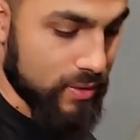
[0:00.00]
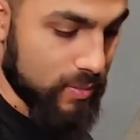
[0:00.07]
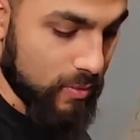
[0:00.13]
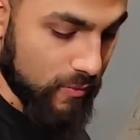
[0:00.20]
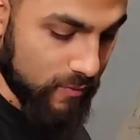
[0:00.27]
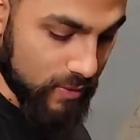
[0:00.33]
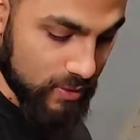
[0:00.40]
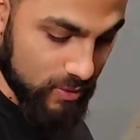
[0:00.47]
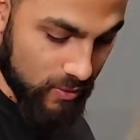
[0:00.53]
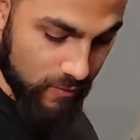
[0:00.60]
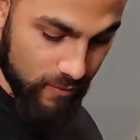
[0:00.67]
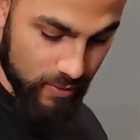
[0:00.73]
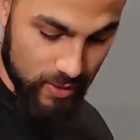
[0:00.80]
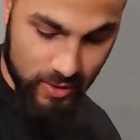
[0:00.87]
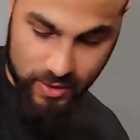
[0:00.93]
Move this
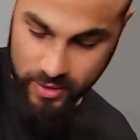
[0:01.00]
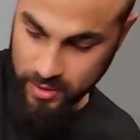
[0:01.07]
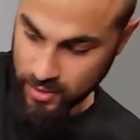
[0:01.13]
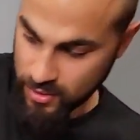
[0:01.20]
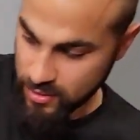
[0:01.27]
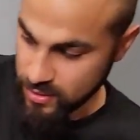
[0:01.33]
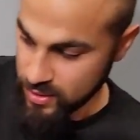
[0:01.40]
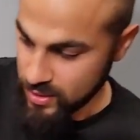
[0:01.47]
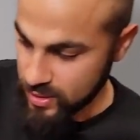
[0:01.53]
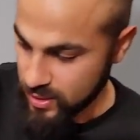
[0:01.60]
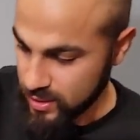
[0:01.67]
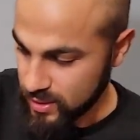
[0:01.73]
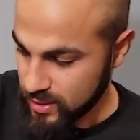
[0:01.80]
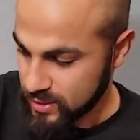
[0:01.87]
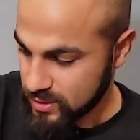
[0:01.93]
over here
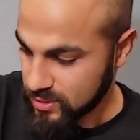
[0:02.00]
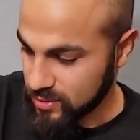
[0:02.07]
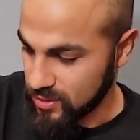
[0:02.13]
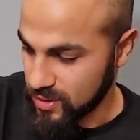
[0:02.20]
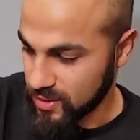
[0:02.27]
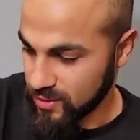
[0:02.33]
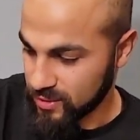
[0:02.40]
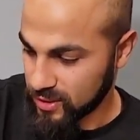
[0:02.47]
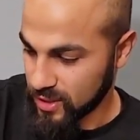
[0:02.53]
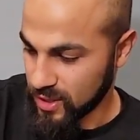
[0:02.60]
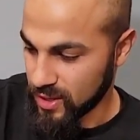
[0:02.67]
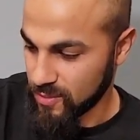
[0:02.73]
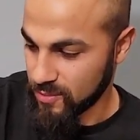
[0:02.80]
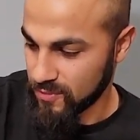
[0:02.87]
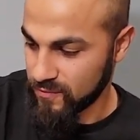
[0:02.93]
so the other
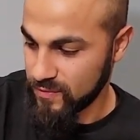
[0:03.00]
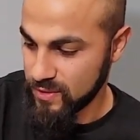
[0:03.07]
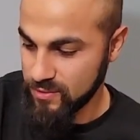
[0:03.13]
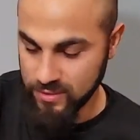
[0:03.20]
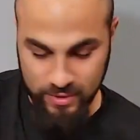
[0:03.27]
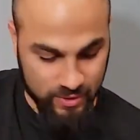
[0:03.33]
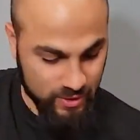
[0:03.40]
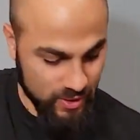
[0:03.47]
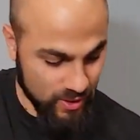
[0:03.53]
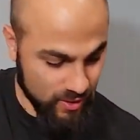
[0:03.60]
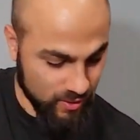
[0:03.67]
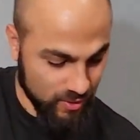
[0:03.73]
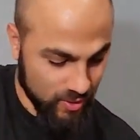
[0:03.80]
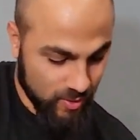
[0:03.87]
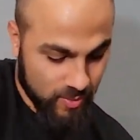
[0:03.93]
camera view can get a
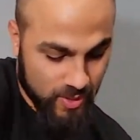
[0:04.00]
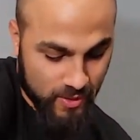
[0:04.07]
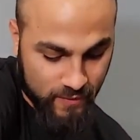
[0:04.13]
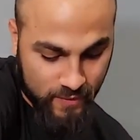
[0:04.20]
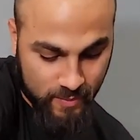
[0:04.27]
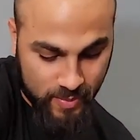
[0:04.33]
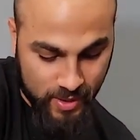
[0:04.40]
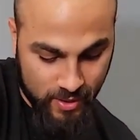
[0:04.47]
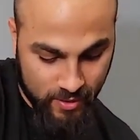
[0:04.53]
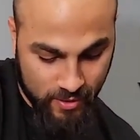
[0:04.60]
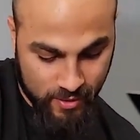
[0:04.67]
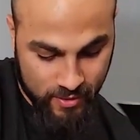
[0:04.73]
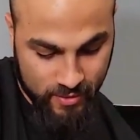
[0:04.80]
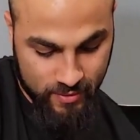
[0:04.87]
little bit of a better